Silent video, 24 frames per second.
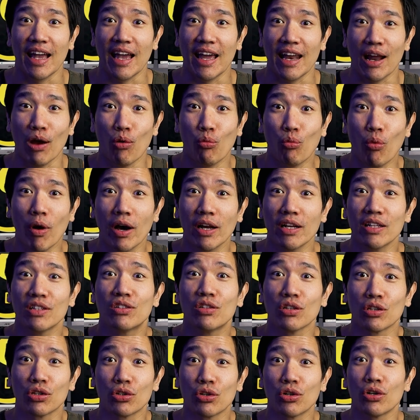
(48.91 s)
And I wanted
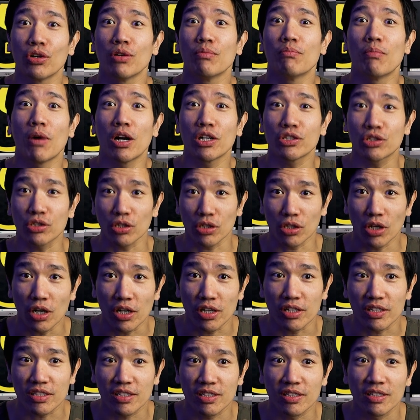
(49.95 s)
to learn martial
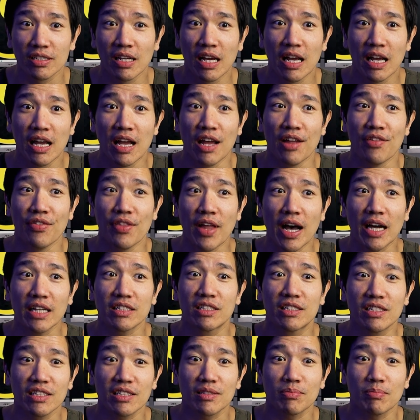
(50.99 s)
arts, not
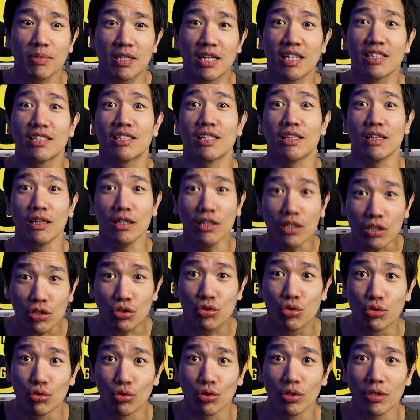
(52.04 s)
just because it looked
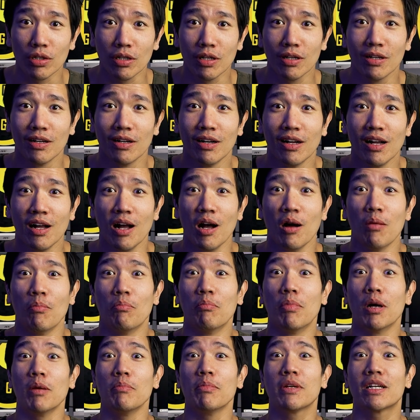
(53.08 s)
cool,
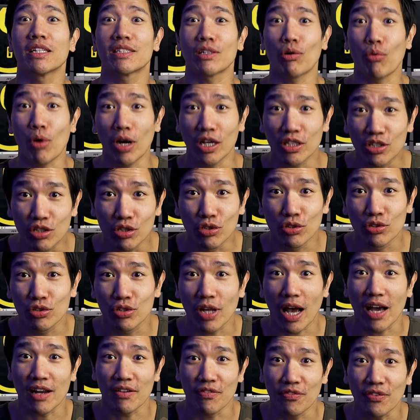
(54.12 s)
but because I wanted to learn
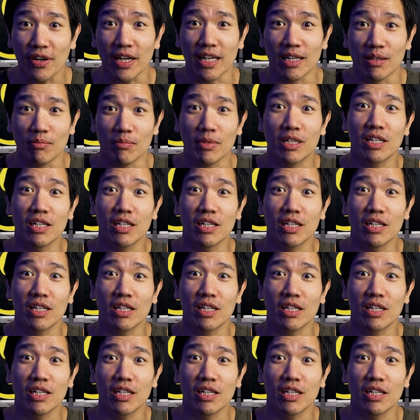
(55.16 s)
how to fight.